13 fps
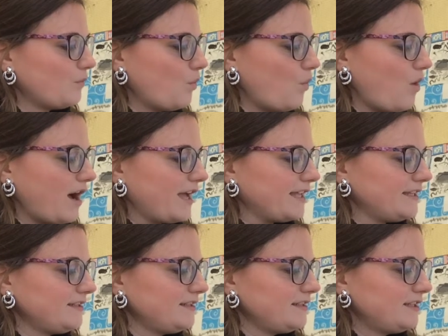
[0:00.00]

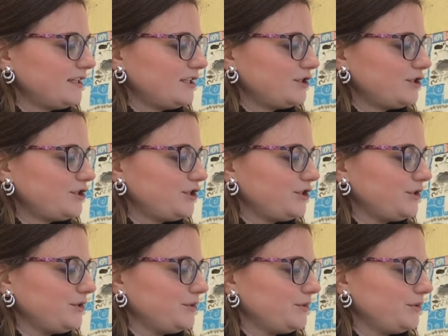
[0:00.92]
One,
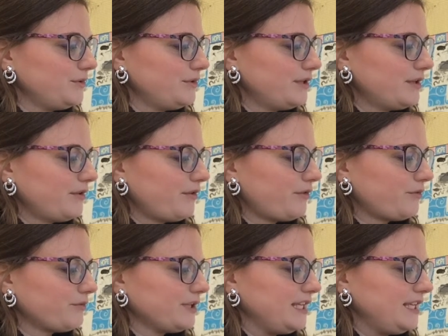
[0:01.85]
two,
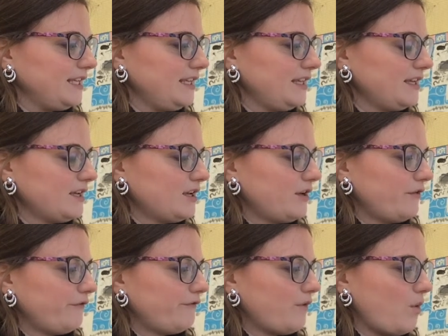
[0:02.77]
three,
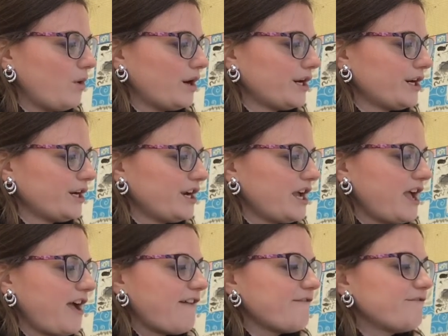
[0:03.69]
four,
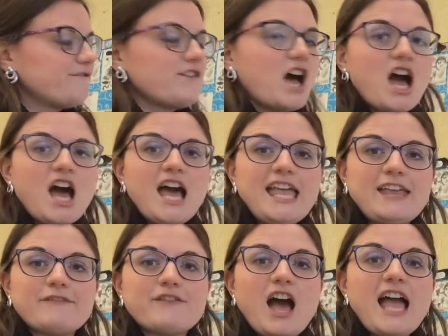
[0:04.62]

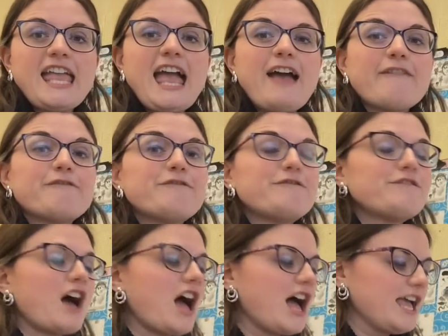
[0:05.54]
five. I have
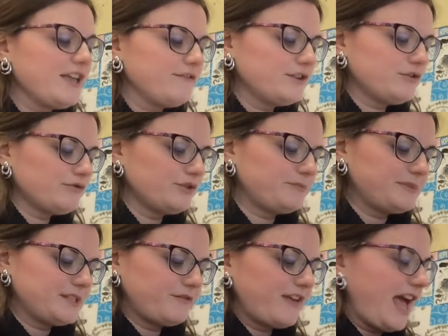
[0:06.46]
five
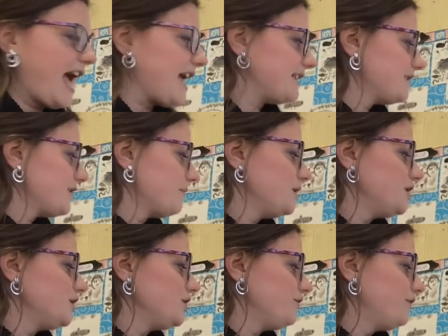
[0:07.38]
groups of hats. I'm going
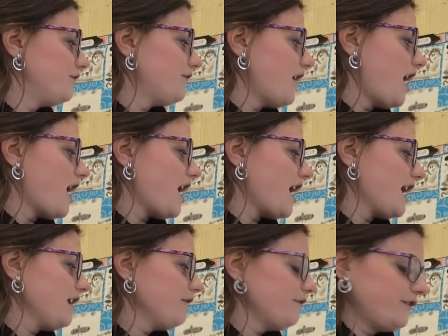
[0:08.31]
to do
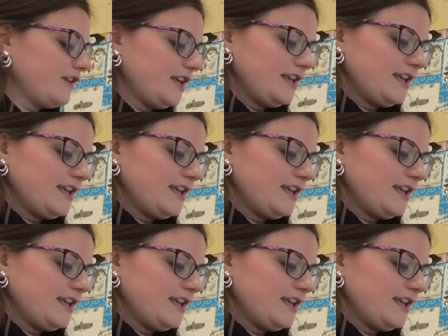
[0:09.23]
five.